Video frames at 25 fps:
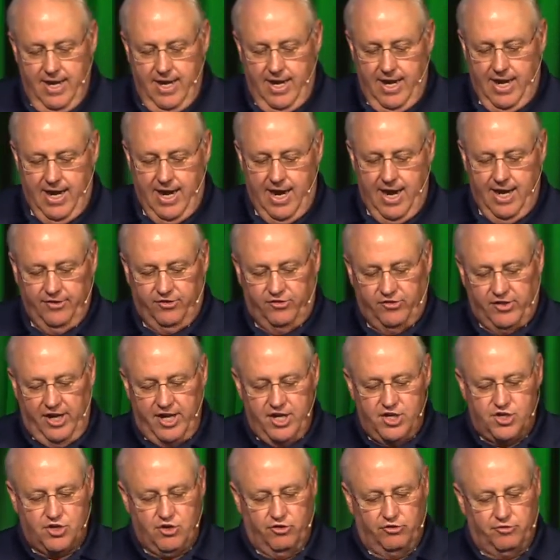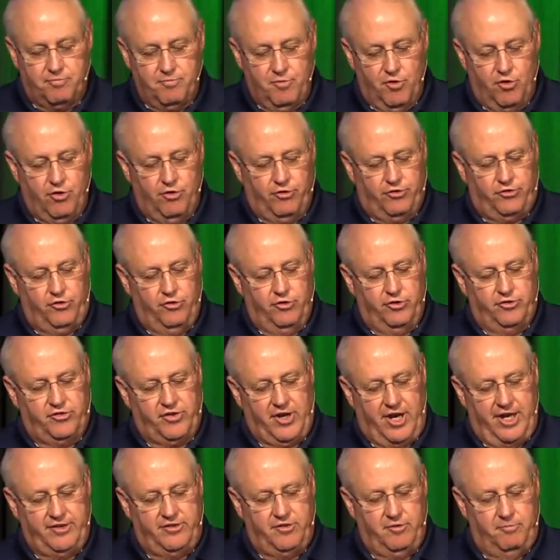Uh, study shows
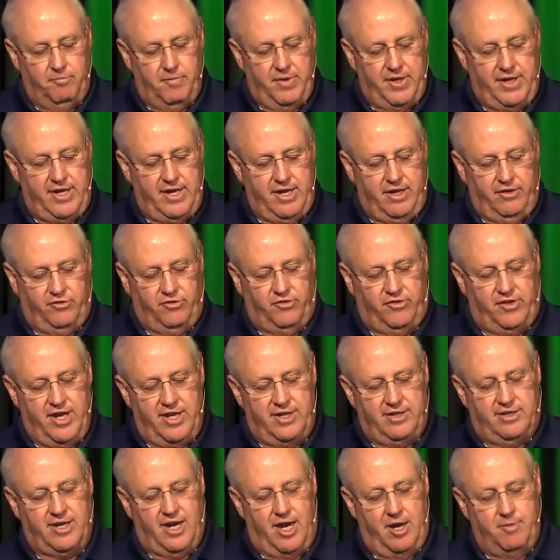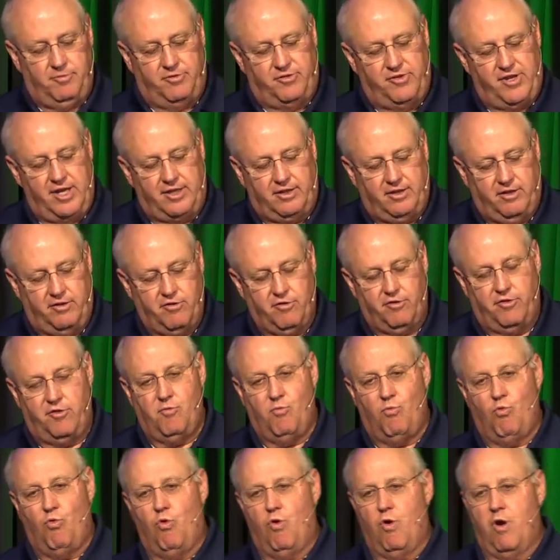murder-suicides in Mideast ten times deadlier than
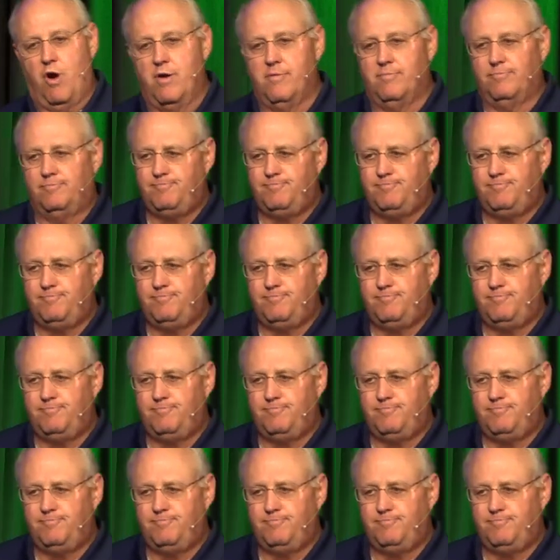war.